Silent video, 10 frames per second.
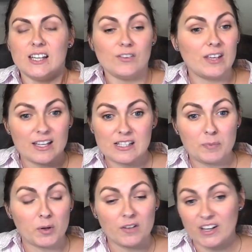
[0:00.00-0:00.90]
If you can get
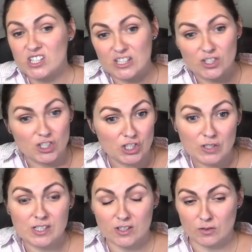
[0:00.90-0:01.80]
to the point of actually
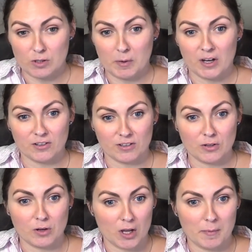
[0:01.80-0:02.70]
introducing your new partner and
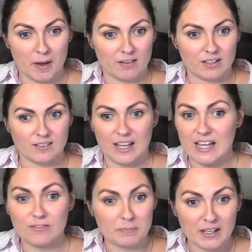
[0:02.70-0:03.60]
your co-parent,
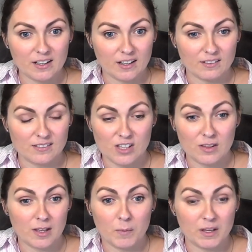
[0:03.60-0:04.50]
even better, so
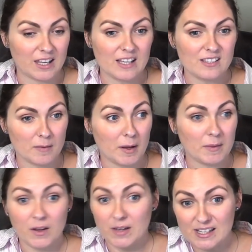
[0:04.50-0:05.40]
that when the kids come home,
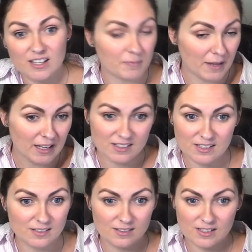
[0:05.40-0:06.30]
they go, yes, I've met
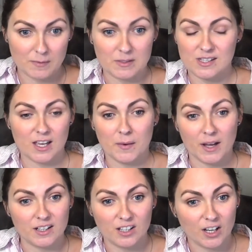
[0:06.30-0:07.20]
so-and-so,
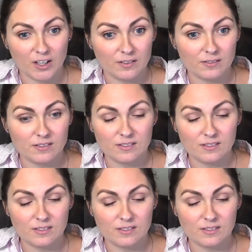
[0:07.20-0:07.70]
and,